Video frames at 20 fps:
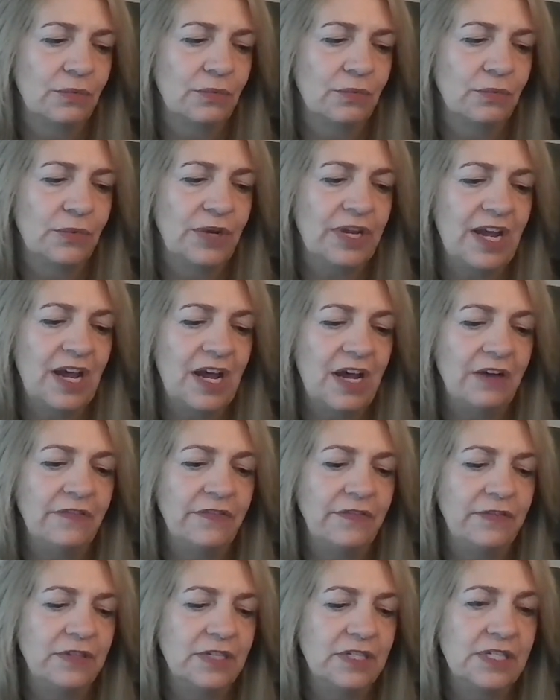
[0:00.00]
we
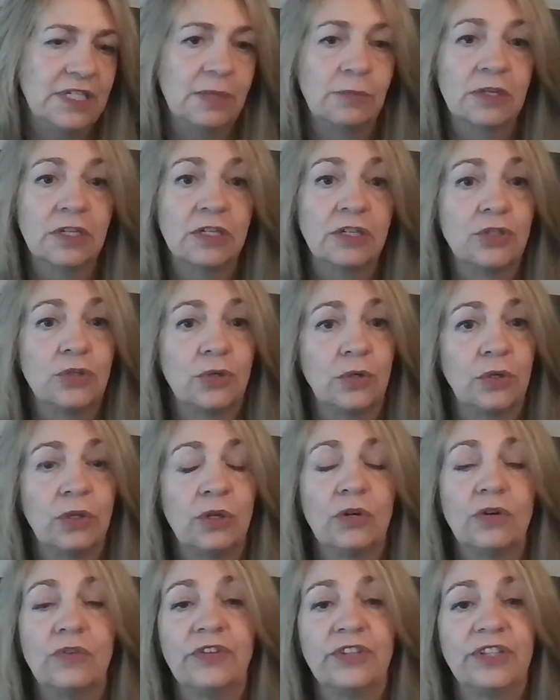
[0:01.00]
have some control
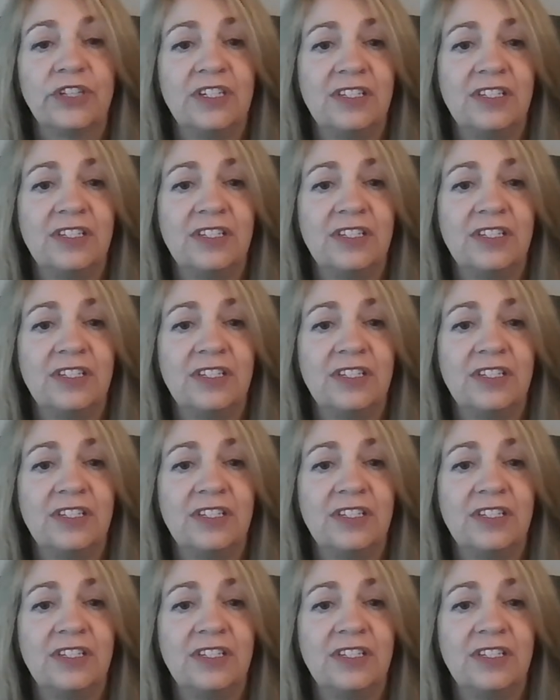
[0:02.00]
over the